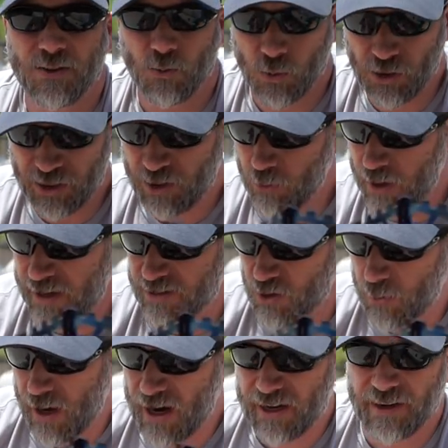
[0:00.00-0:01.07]
Really creates a
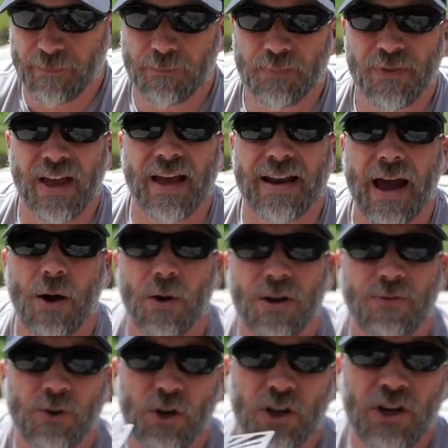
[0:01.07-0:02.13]
rocket. Now,
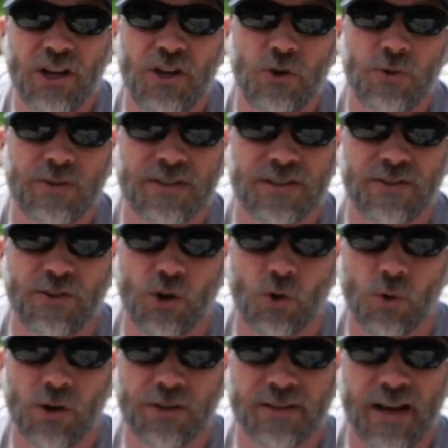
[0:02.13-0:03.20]
if you're going to use the
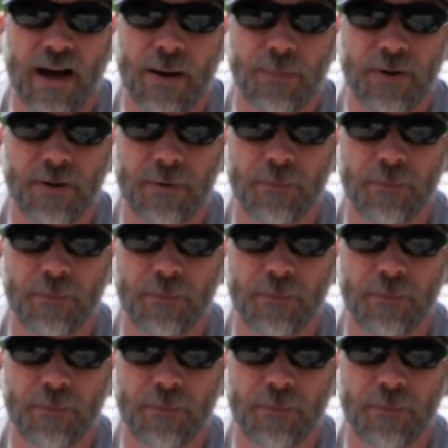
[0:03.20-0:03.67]
grill top,